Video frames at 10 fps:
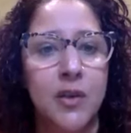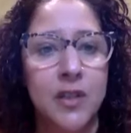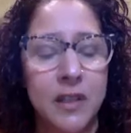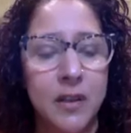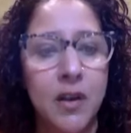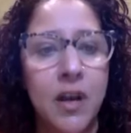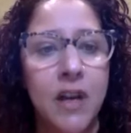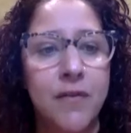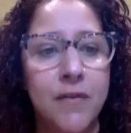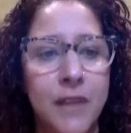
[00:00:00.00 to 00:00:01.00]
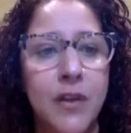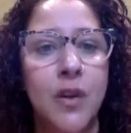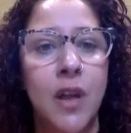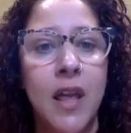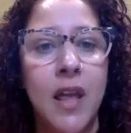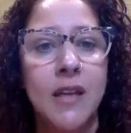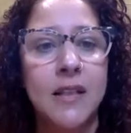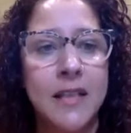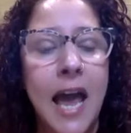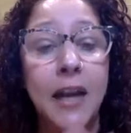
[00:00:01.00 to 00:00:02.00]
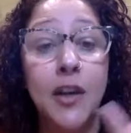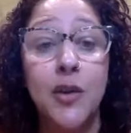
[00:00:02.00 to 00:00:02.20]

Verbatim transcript: You're still going to feel sad.